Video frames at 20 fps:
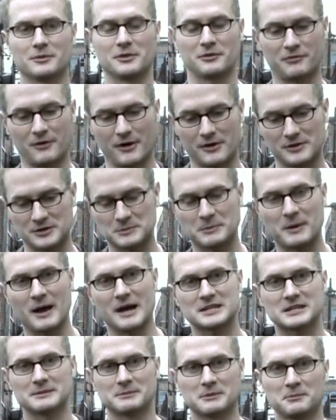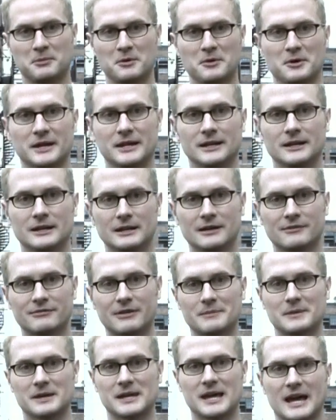We're the farthest possible point
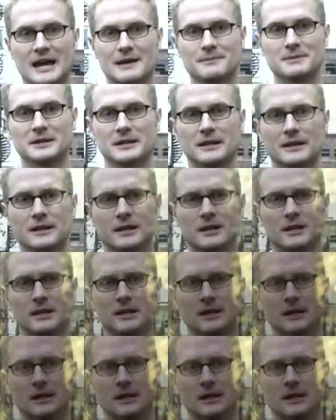from the cabin, and